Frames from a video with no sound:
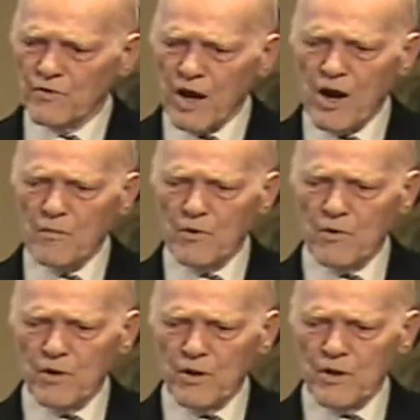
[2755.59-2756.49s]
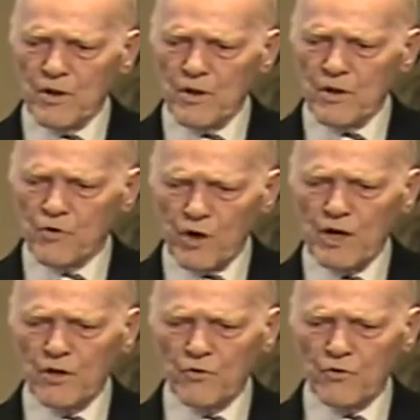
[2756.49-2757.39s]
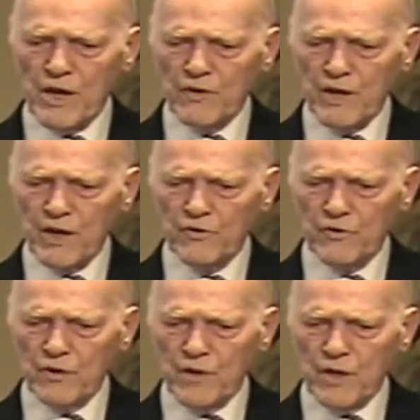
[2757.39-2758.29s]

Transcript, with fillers: terrible, critical Greek text,